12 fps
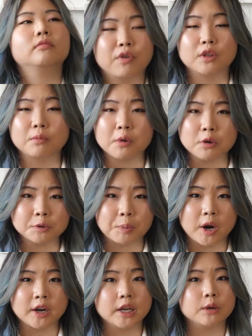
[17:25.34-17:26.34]
For the most
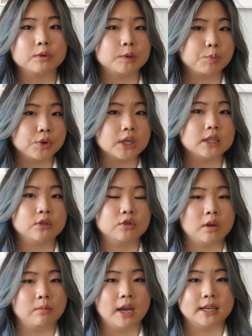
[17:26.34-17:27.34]
part, it was pretty
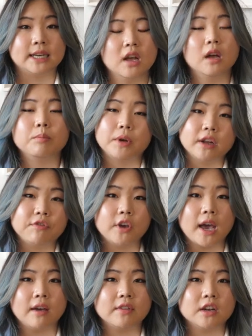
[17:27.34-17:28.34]
streamlined. But if
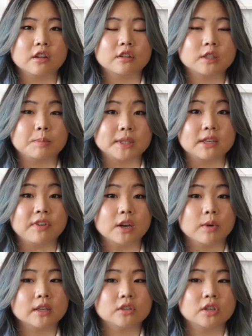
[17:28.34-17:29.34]
you have any other specific
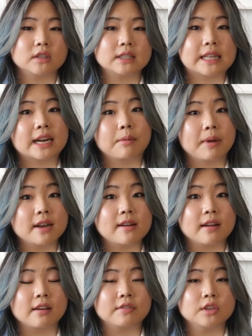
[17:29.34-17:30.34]
questions that I might
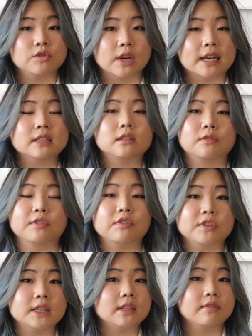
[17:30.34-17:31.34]
not have addressed, feel
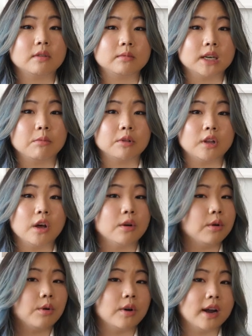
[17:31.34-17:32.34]
free to leave them down
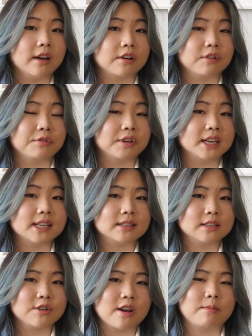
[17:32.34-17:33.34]
below or head on over to
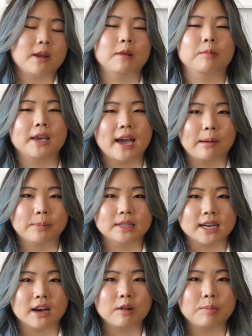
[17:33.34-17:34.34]
Instagram and I'd be happy
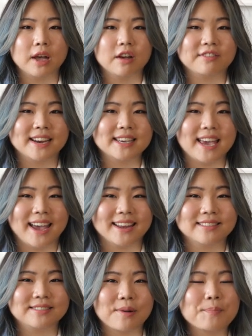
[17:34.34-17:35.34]
to help however I
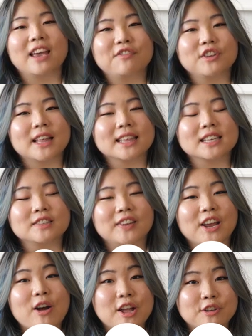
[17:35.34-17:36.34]
can. If you like this
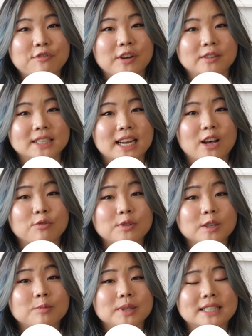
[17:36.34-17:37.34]
video and you found it
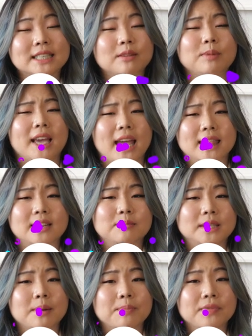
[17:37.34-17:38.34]
helpful, please give me a
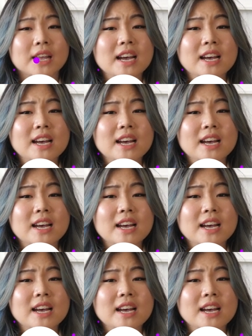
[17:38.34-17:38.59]
thumbs up.